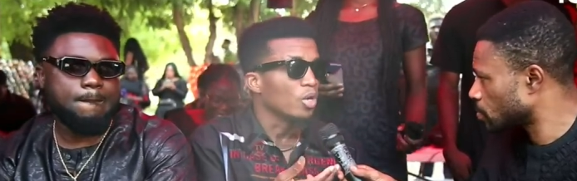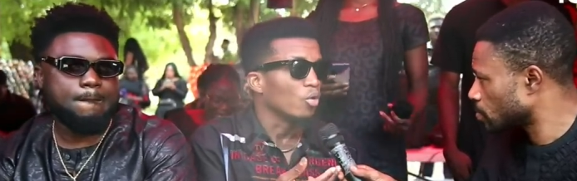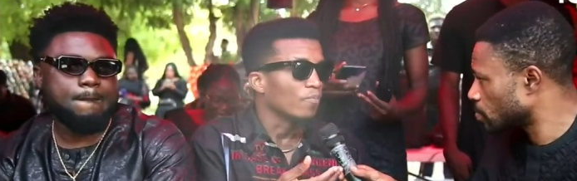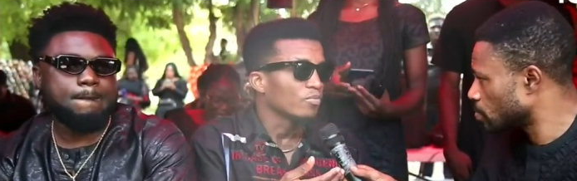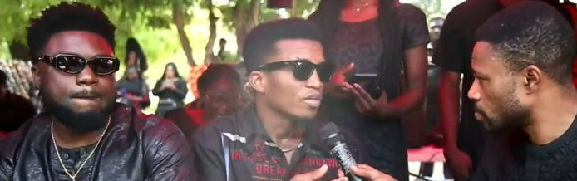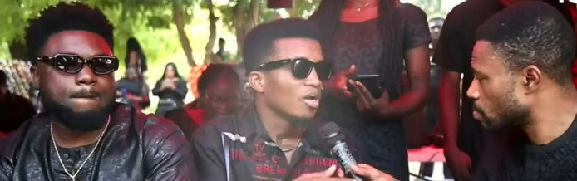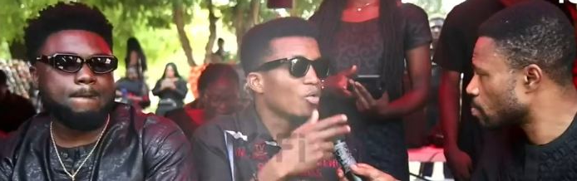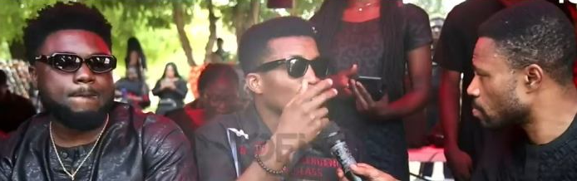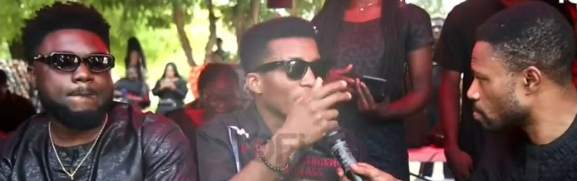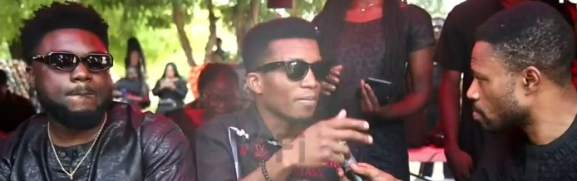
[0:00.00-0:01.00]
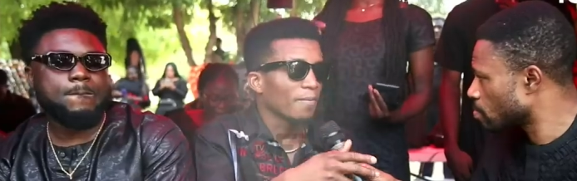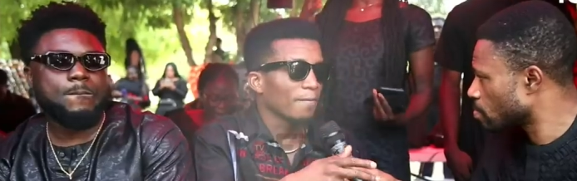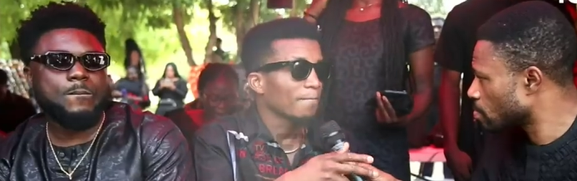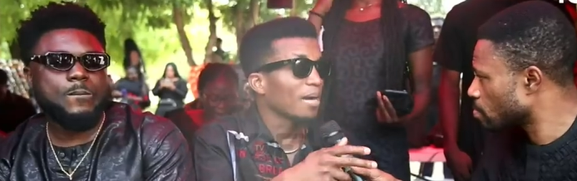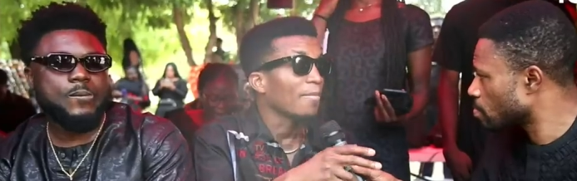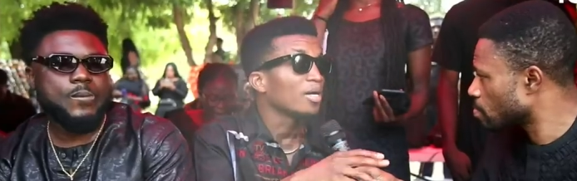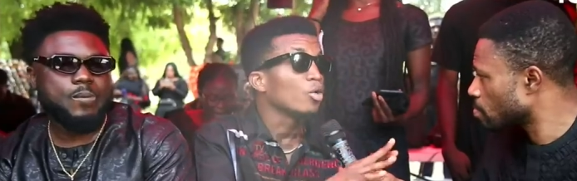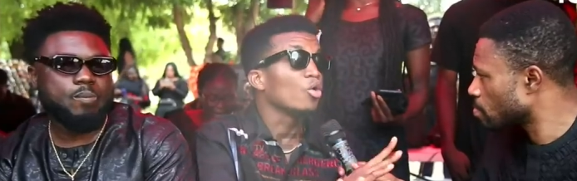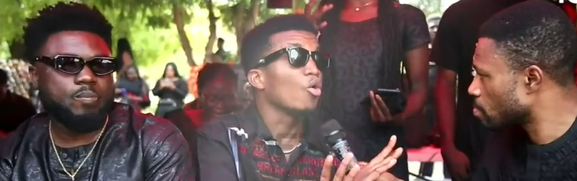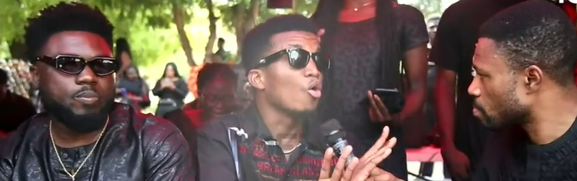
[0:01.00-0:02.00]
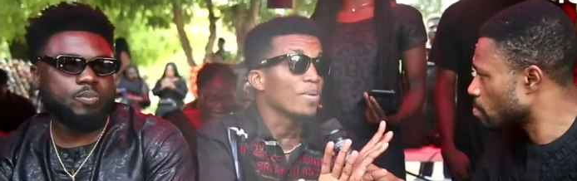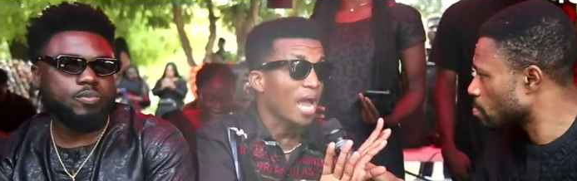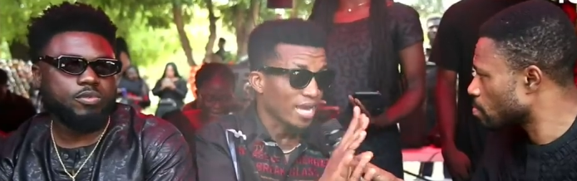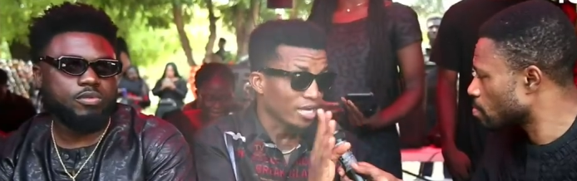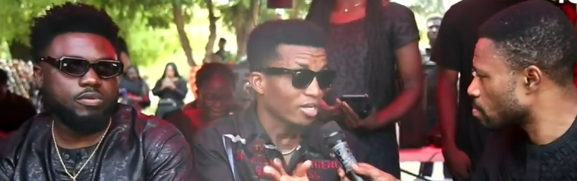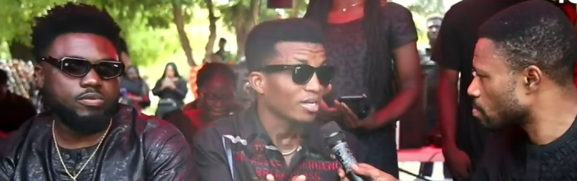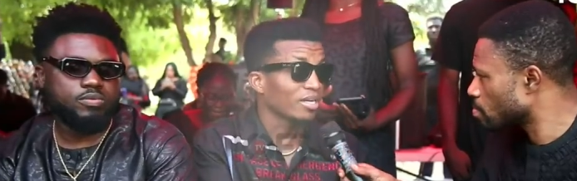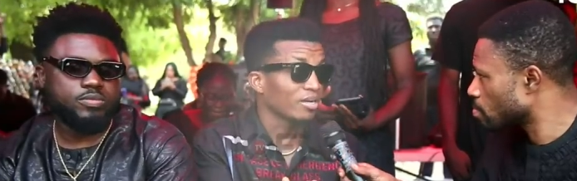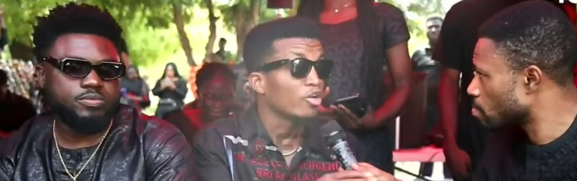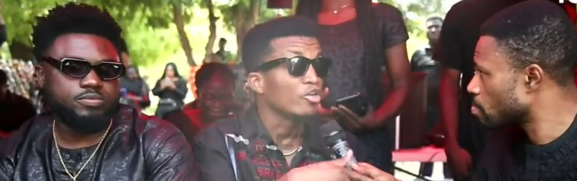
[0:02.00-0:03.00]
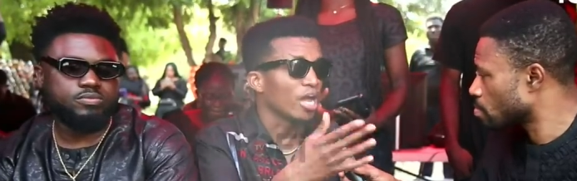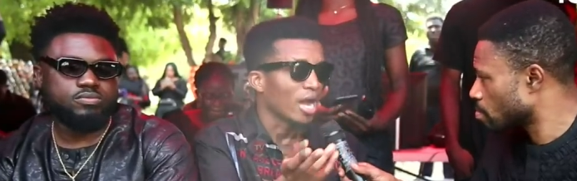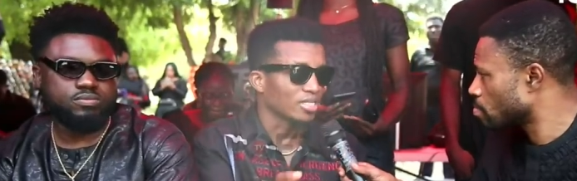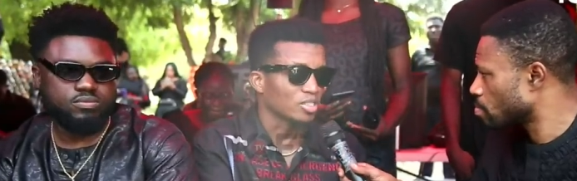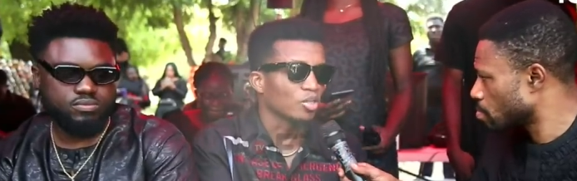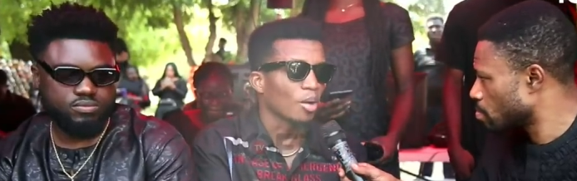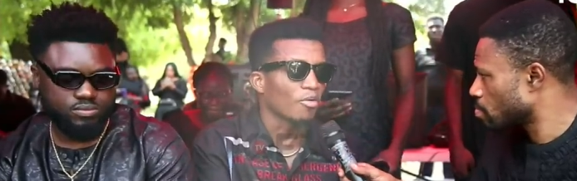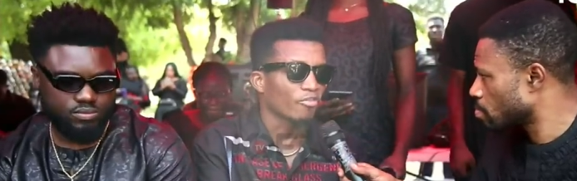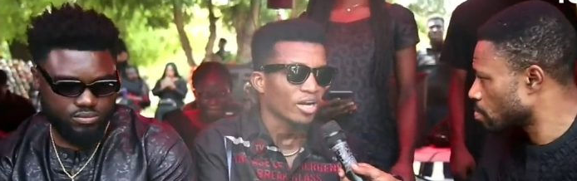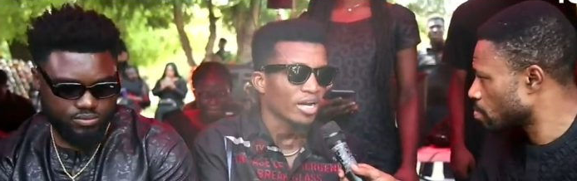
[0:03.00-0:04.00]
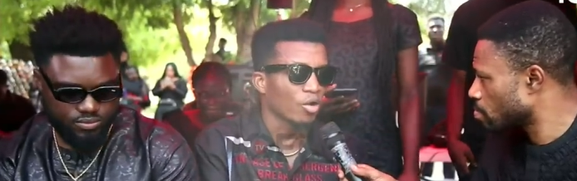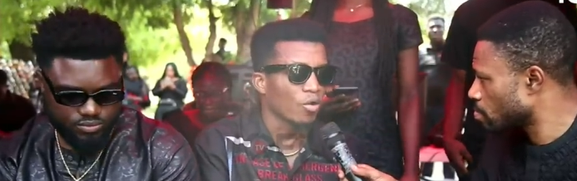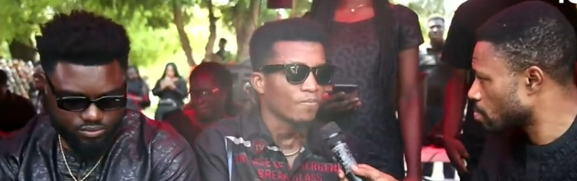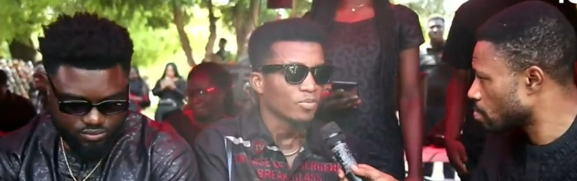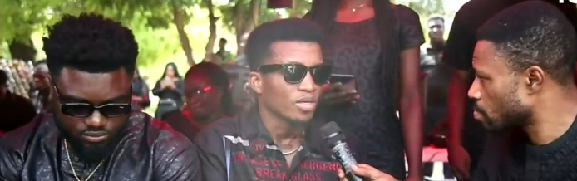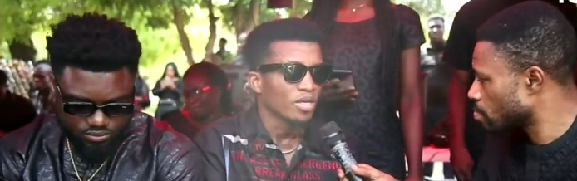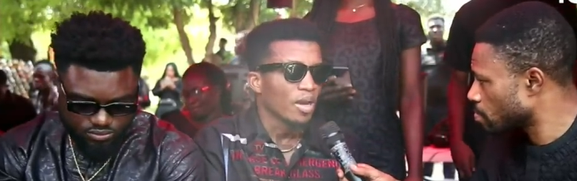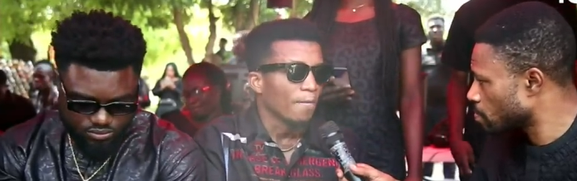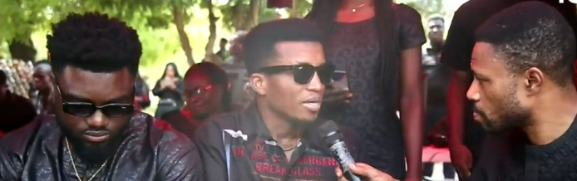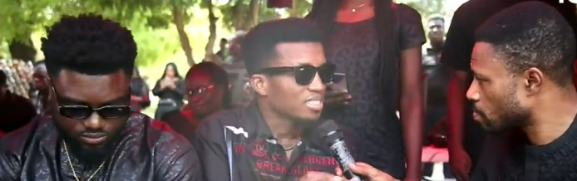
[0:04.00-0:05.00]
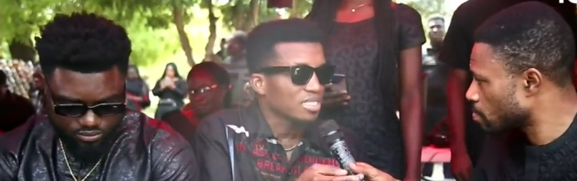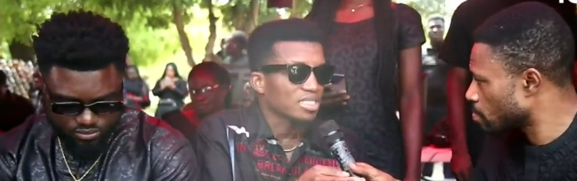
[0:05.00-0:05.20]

Speaker 1: You own Babado, Obia, and New Auntie, our friend. Oh, my